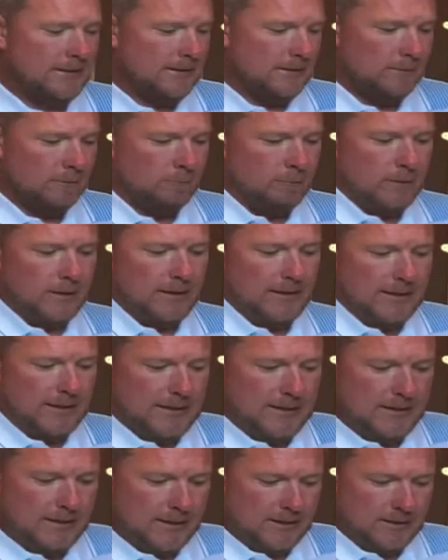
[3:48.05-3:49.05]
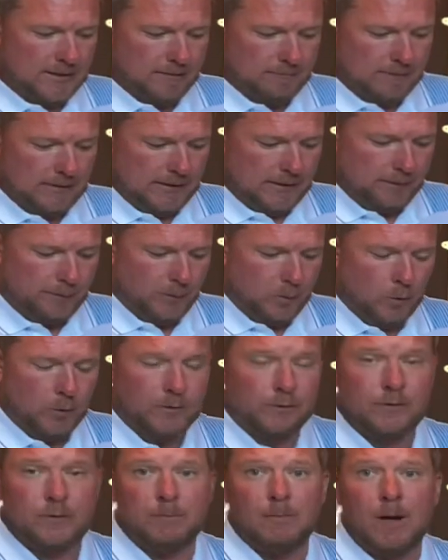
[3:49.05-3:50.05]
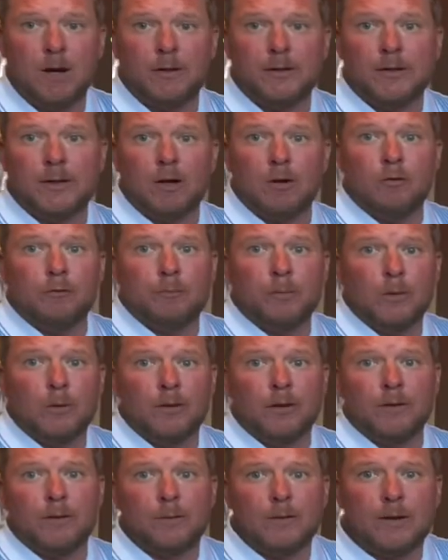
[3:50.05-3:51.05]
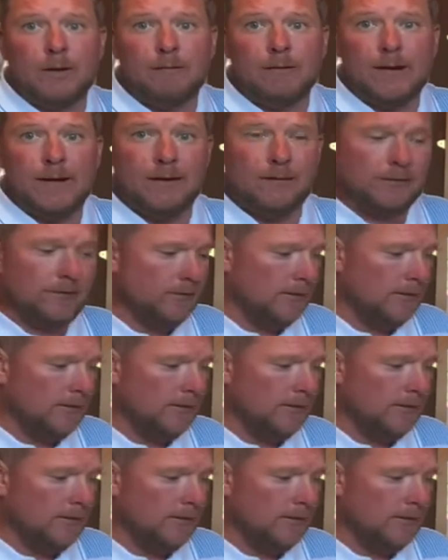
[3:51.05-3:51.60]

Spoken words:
Really important to mark your golf ball on the way around.